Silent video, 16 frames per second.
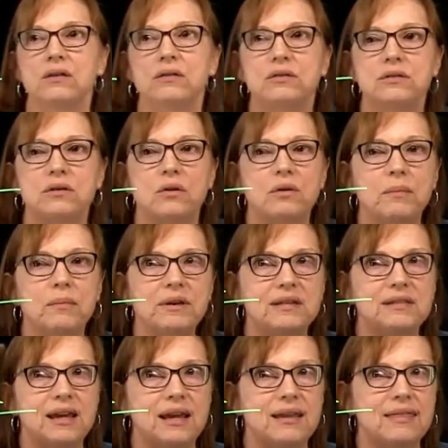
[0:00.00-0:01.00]
So I'm going
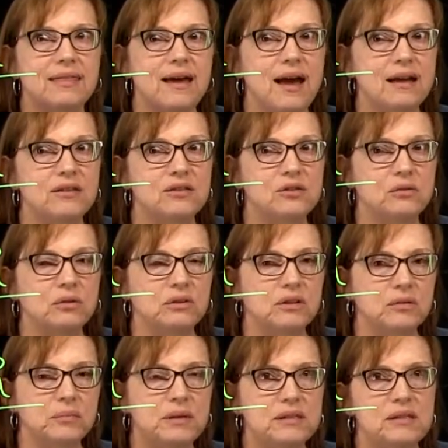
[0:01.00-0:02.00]
to take that to a
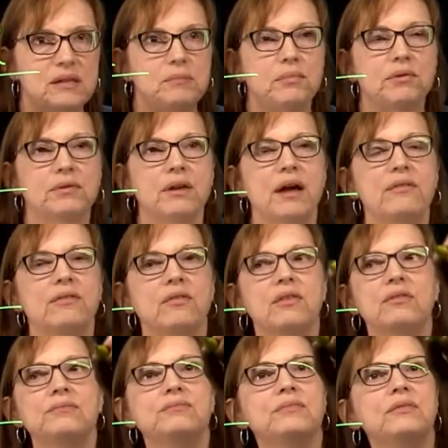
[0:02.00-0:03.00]
little bit deeper
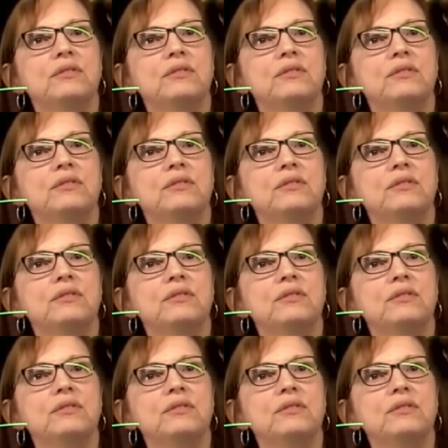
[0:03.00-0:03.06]
level.